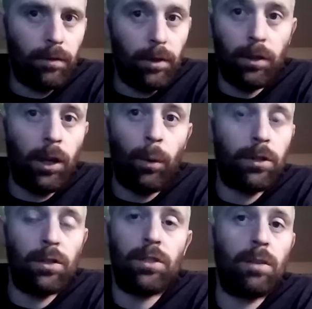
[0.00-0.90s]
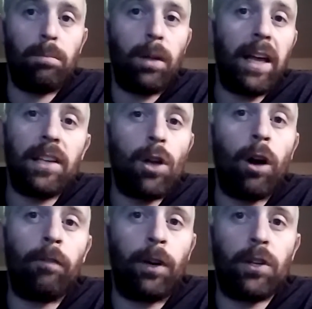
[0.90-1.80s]
to play a
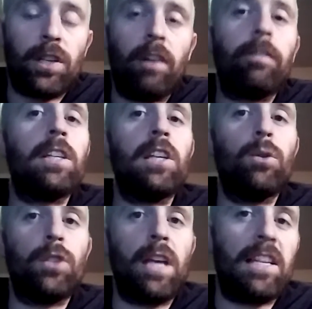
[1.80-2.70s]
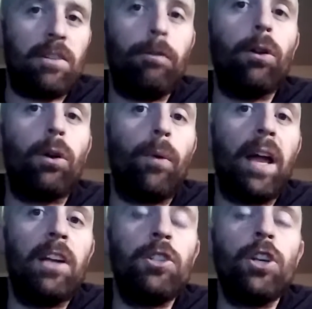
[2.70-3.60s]
song for yourself, because it has a fuller
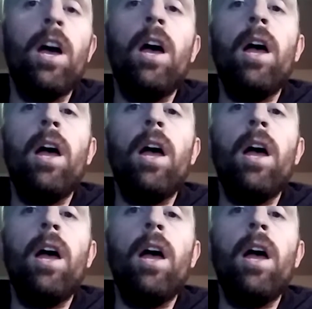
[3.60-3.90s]
range.